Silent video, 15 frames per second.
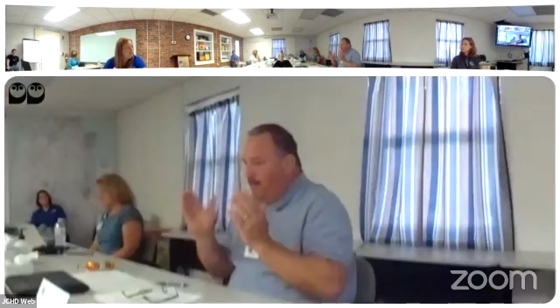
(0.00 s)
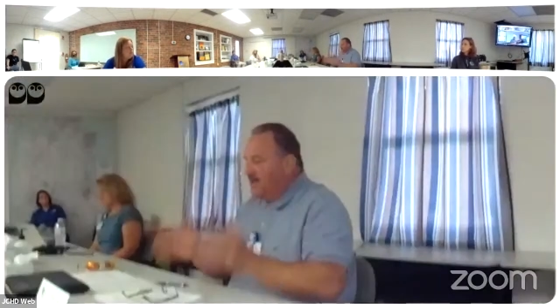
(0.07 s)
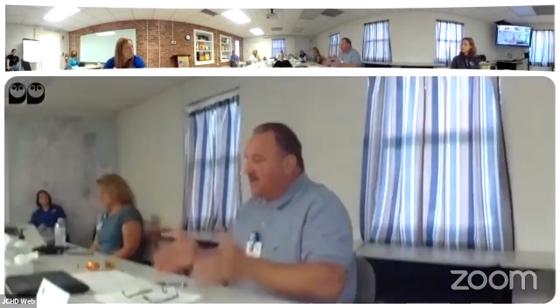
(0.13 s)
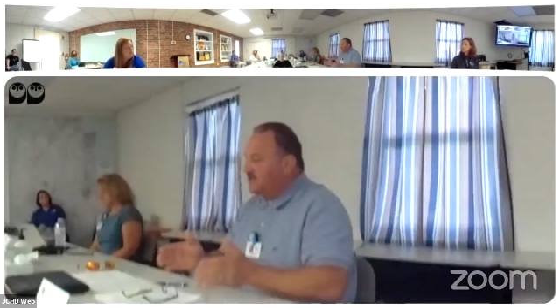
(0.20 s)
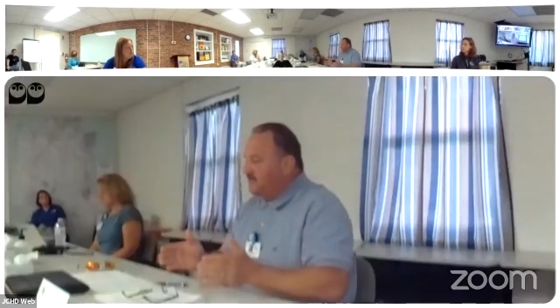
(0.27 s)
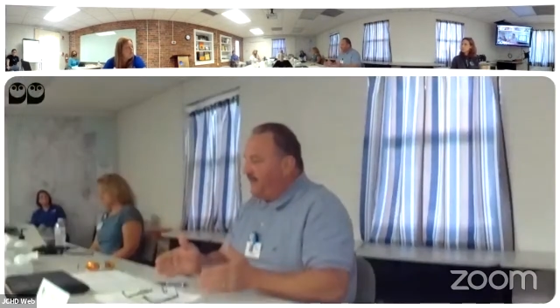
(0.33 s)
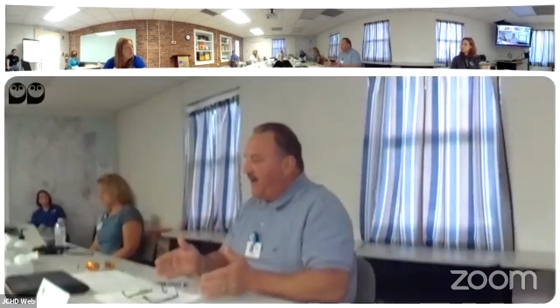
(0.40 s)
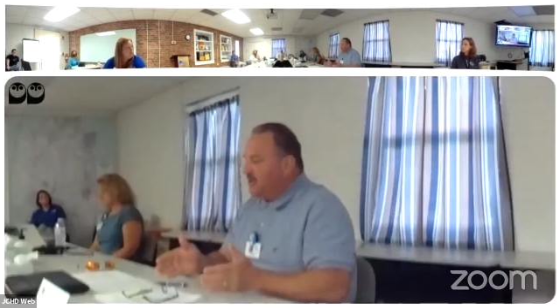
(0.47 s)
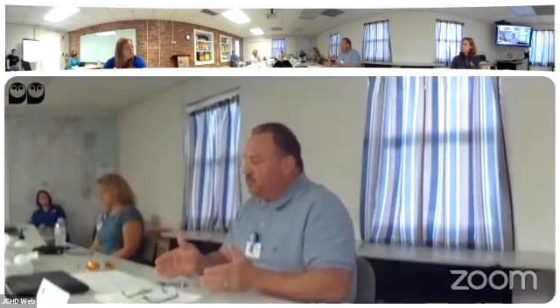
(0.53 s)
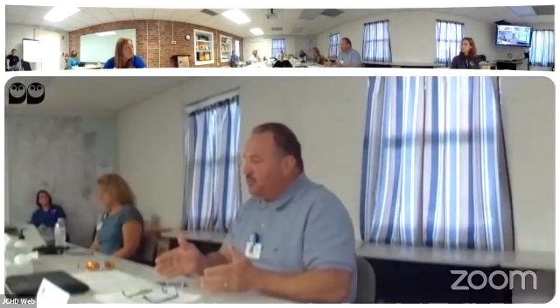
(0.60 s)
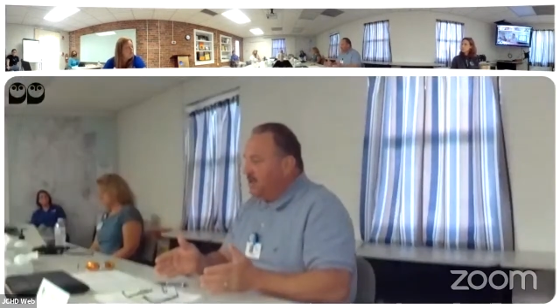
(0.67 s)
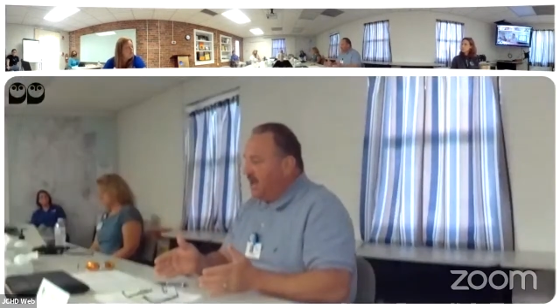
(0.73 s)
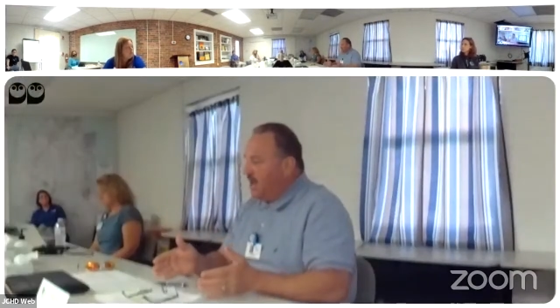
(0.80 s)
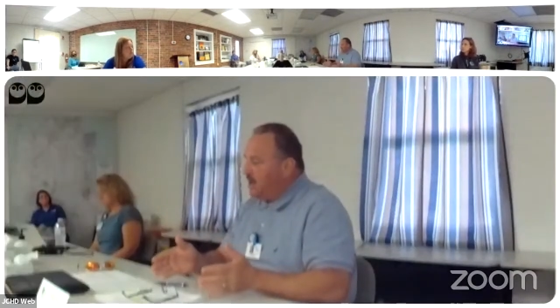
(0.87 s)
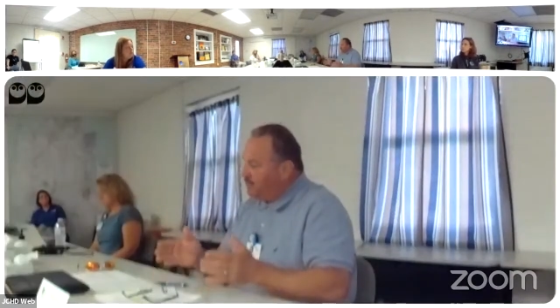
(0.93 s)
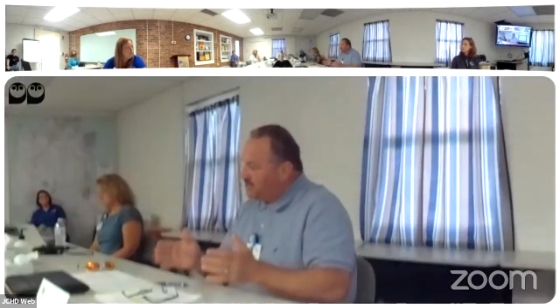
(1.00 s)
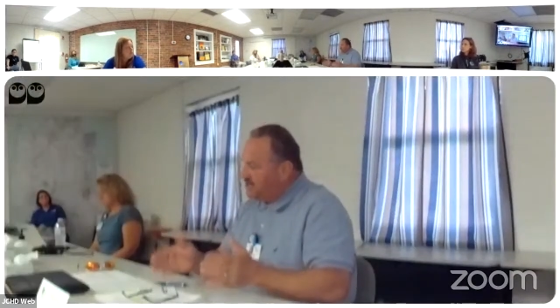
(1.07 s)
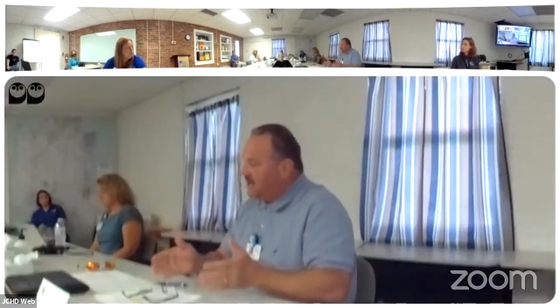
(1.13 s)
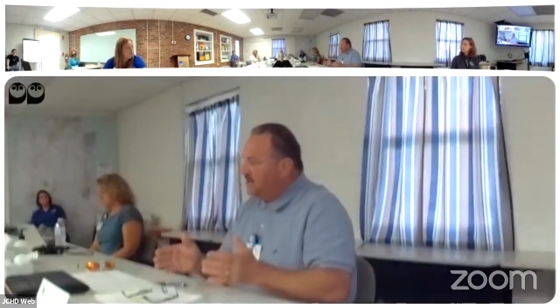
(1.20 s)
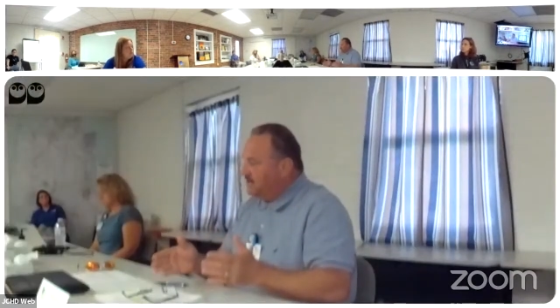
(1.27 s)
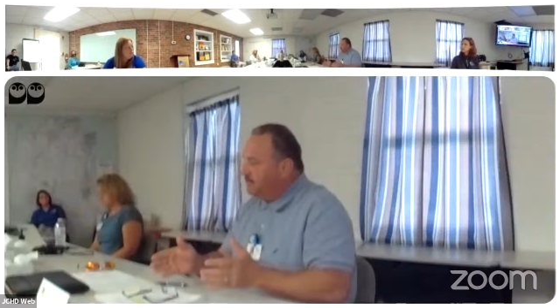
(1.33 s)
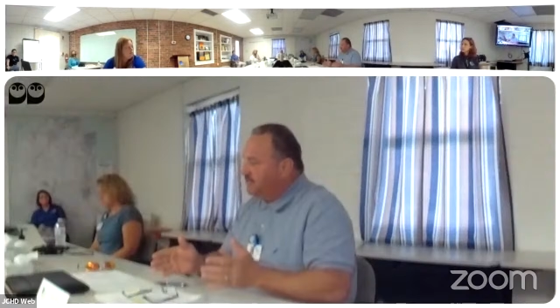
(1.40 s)
the best advice we can to
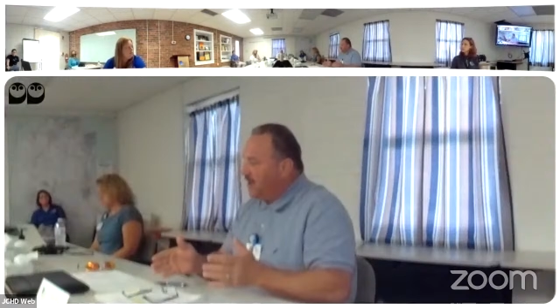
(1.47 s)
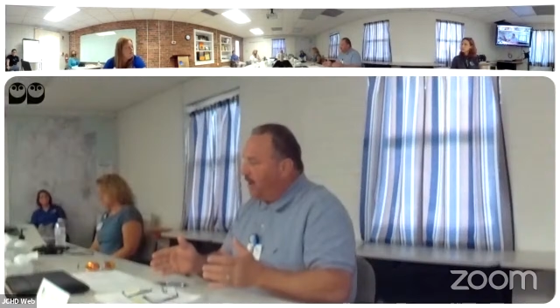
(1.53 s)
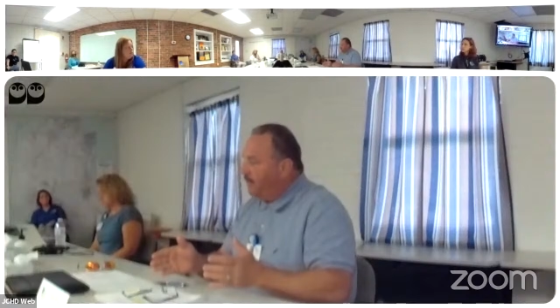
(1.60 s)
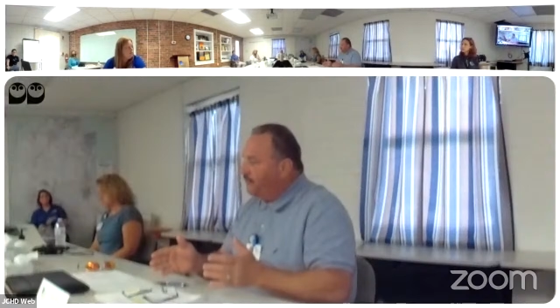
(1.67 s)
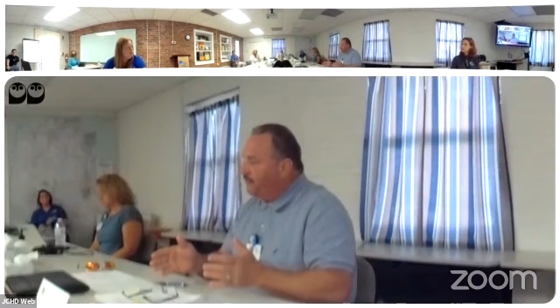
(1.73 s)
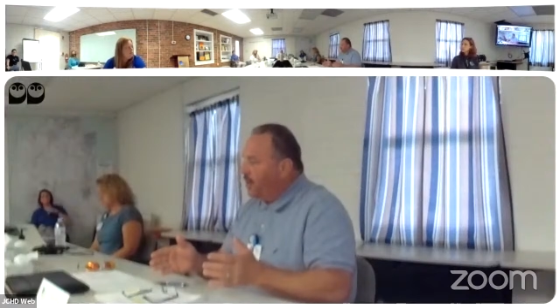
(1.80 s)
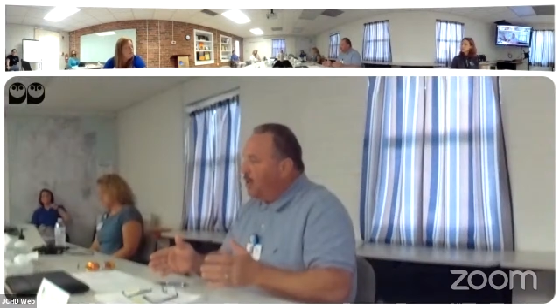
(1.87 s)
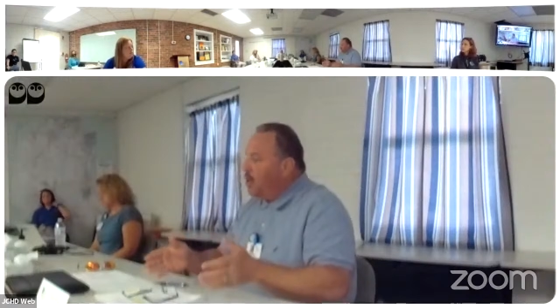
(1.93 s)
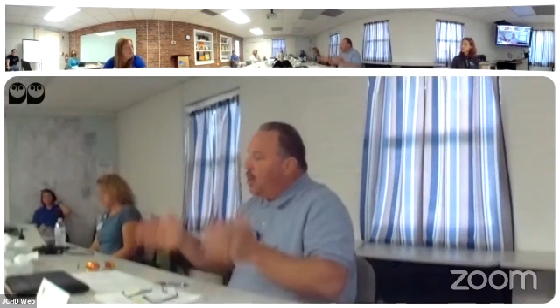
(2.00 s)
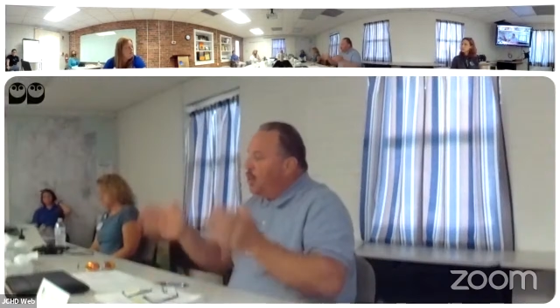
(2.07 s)
protect themselves.